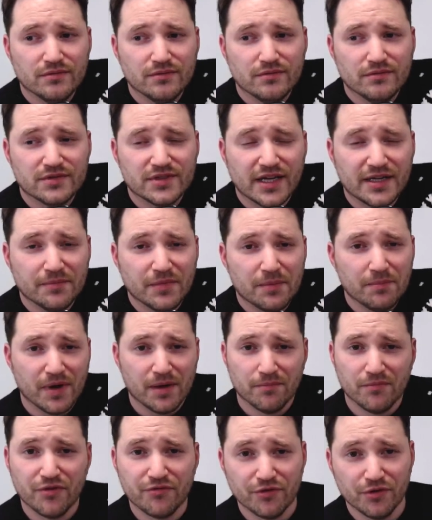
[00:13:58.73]
take my
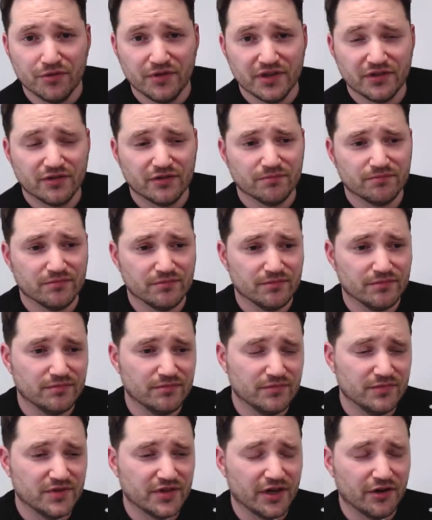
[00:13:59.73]
mum through this
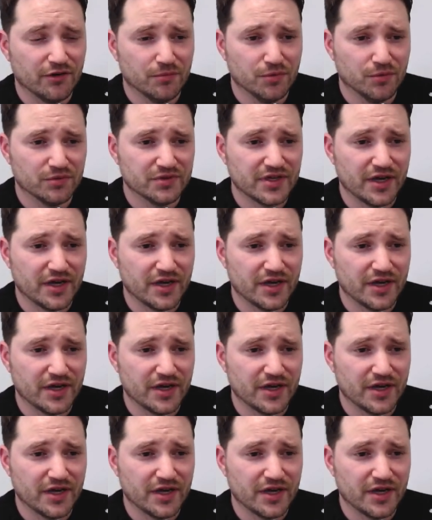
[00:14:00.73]
terrible